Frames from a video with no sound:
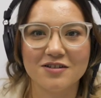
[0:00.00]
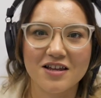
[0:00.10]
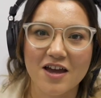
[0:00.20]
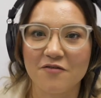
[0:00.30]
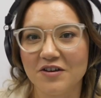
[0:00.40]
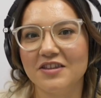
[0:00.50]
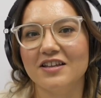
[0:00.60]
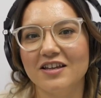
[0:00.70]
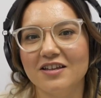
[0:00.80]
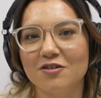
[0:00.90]
everything
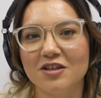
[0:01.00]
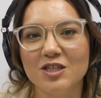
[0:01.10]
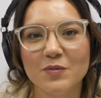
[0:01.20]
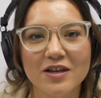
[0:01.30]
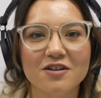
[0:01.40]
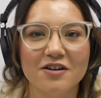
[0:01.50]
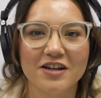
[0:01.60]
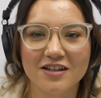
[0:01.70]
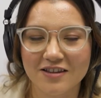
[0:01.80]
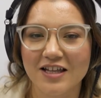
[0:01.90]
that you can spend on
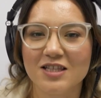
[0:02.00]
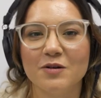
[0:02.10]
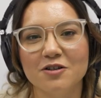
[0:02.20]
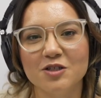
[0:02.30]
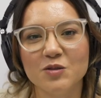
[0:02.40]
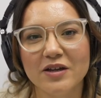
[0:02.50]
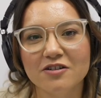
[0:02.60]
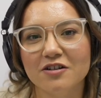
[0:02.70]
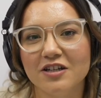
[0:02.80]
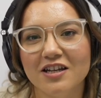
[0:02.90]
it, that's what you'll spend
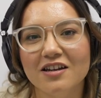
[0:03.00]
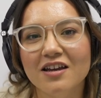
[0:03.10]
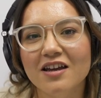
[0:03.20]
on it,